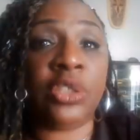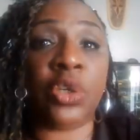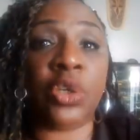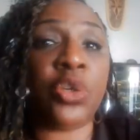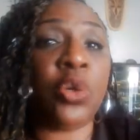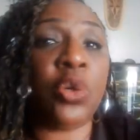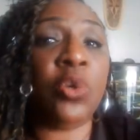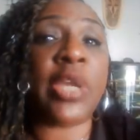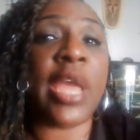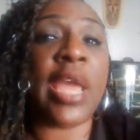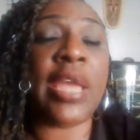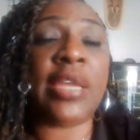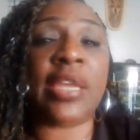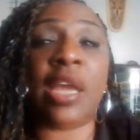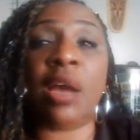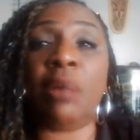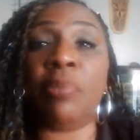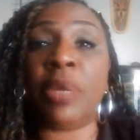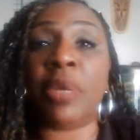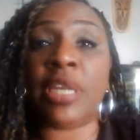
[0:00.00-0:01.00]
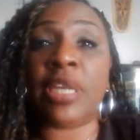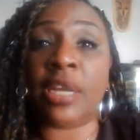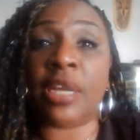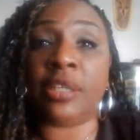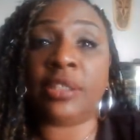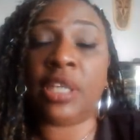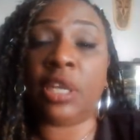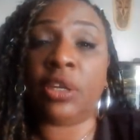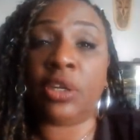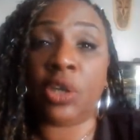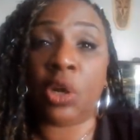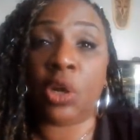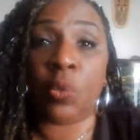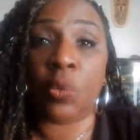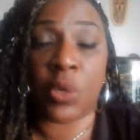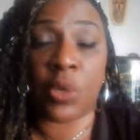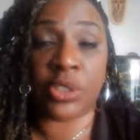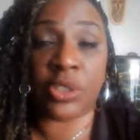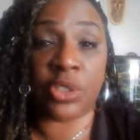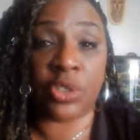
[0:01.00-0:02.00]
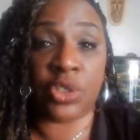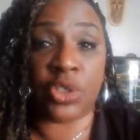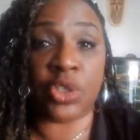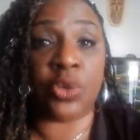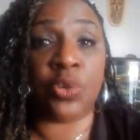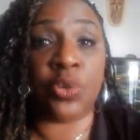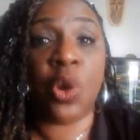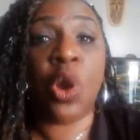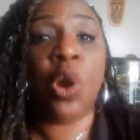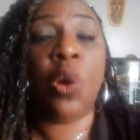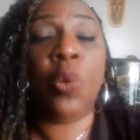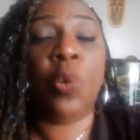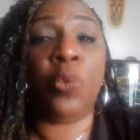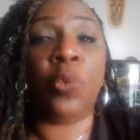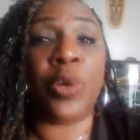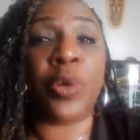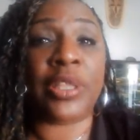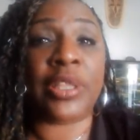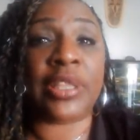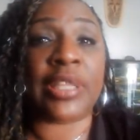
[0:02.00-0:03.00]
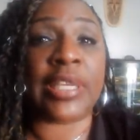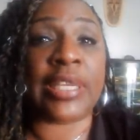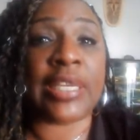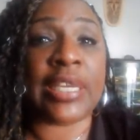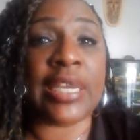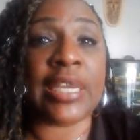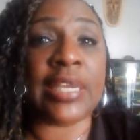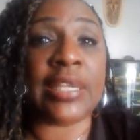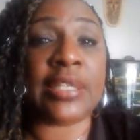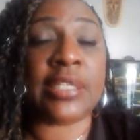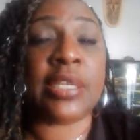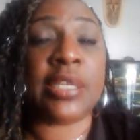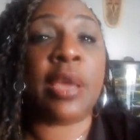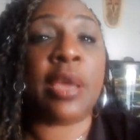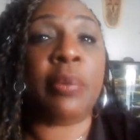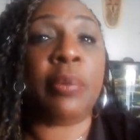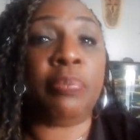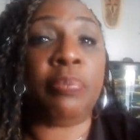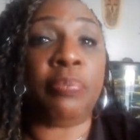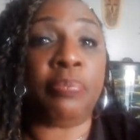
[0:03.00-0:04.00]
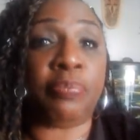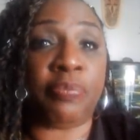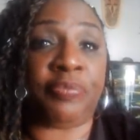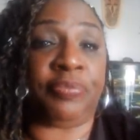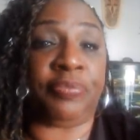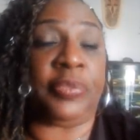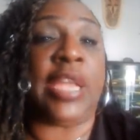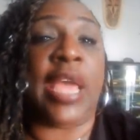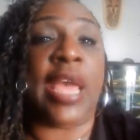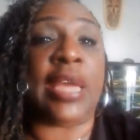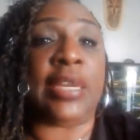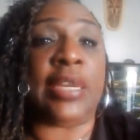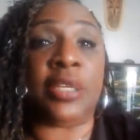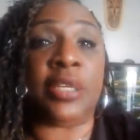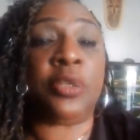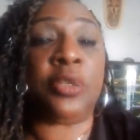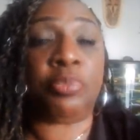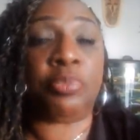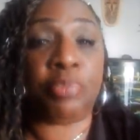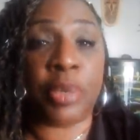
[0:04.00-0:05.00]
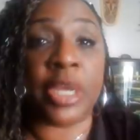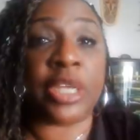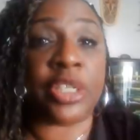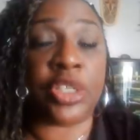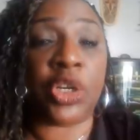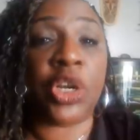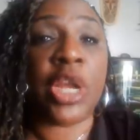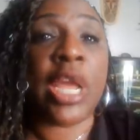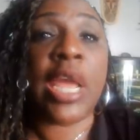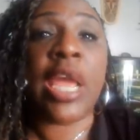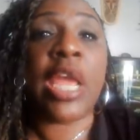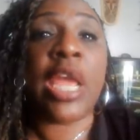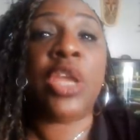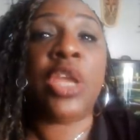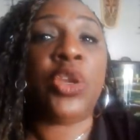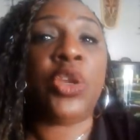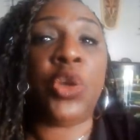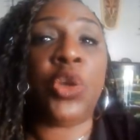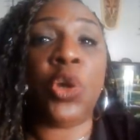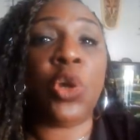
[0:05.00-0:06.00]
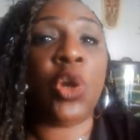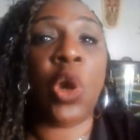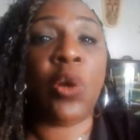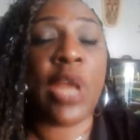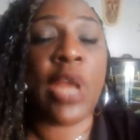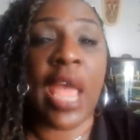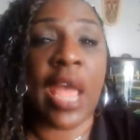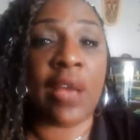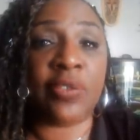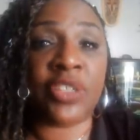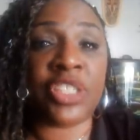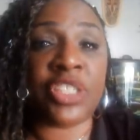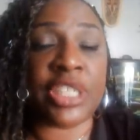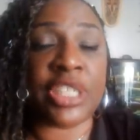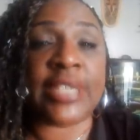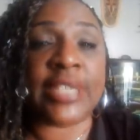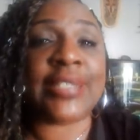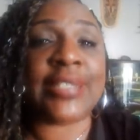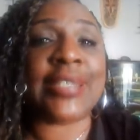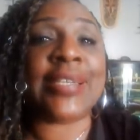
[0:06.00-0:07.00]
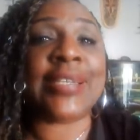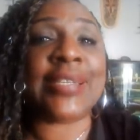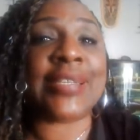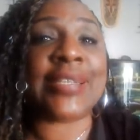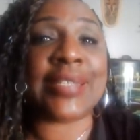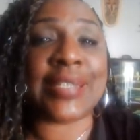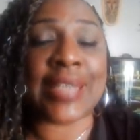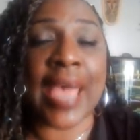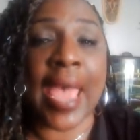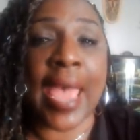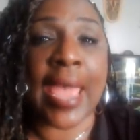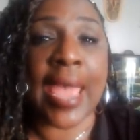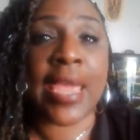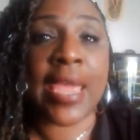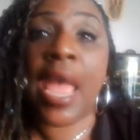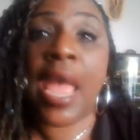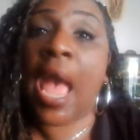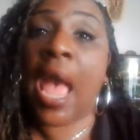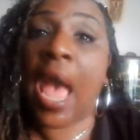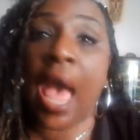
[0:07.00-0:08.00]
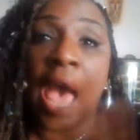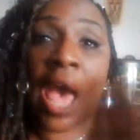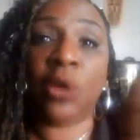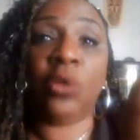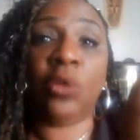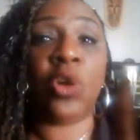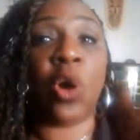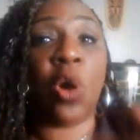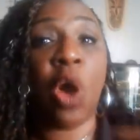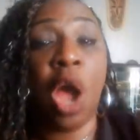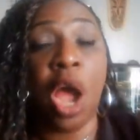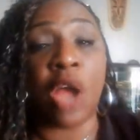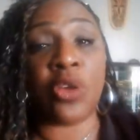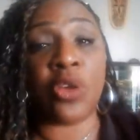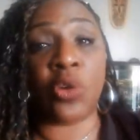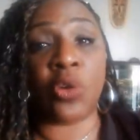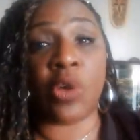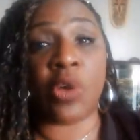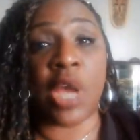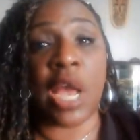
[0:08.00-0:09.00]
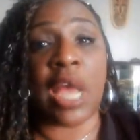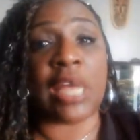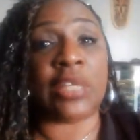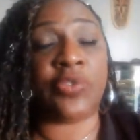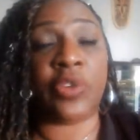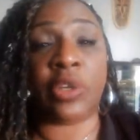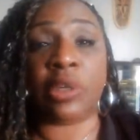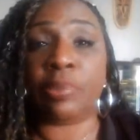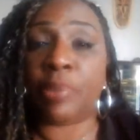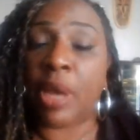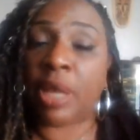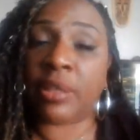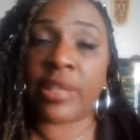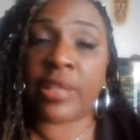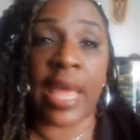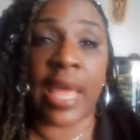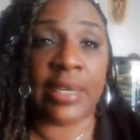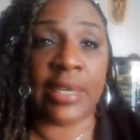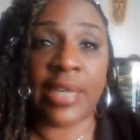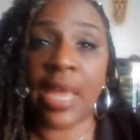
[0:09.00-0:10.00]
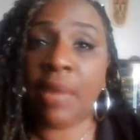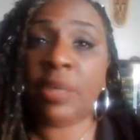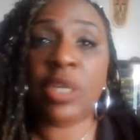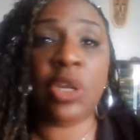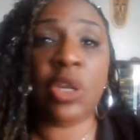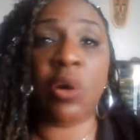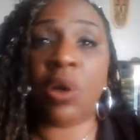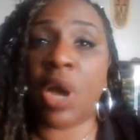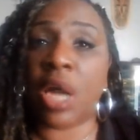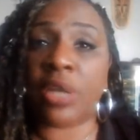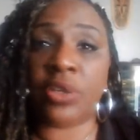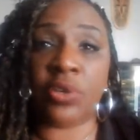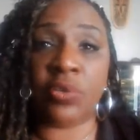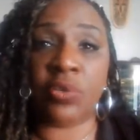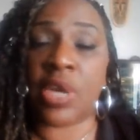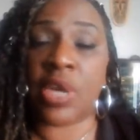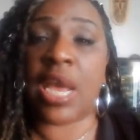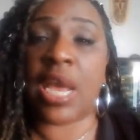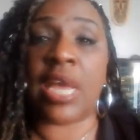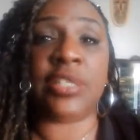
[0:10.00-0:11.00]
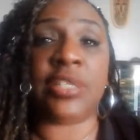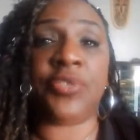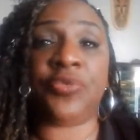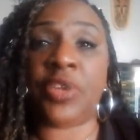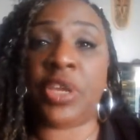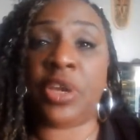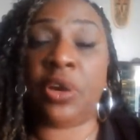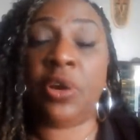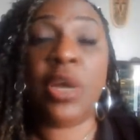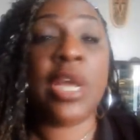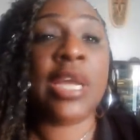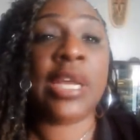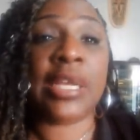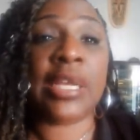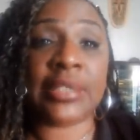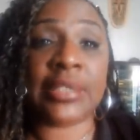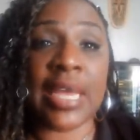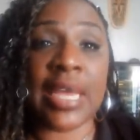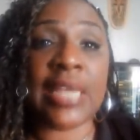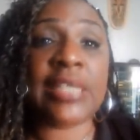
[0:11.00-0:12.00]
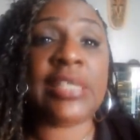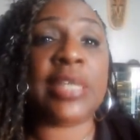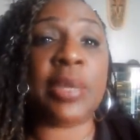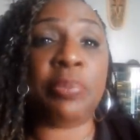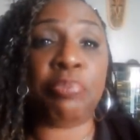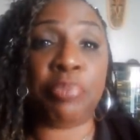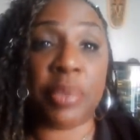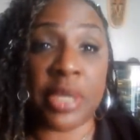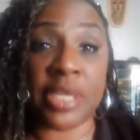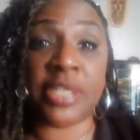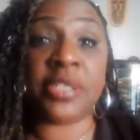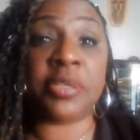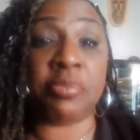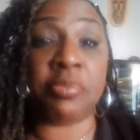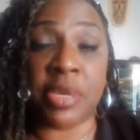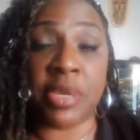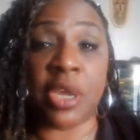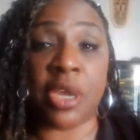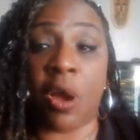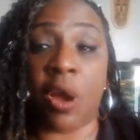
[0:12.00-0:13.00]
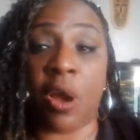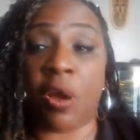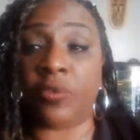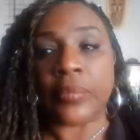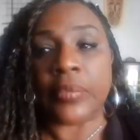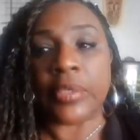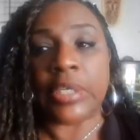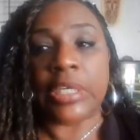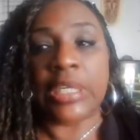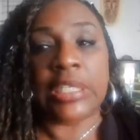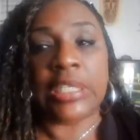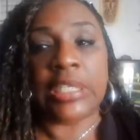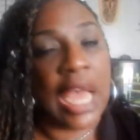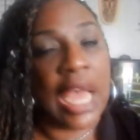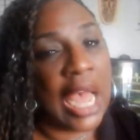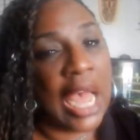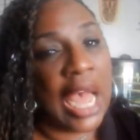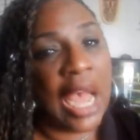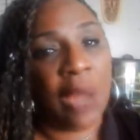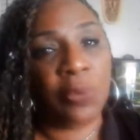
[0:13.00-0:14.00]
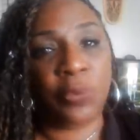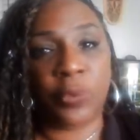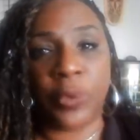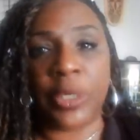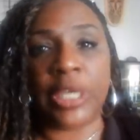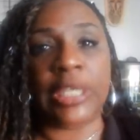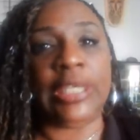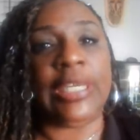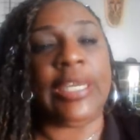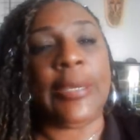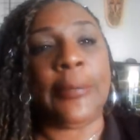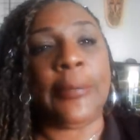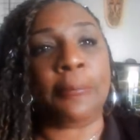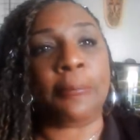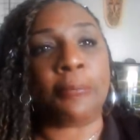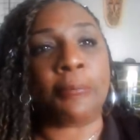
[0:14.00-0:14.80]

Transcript: So you can't come in there telling her what to do with the kid's daddy's picture. You don't have shit to say. I don't know how you guys feel about that. Let me know how you guys feel because that shit pissed me off. Now, now I really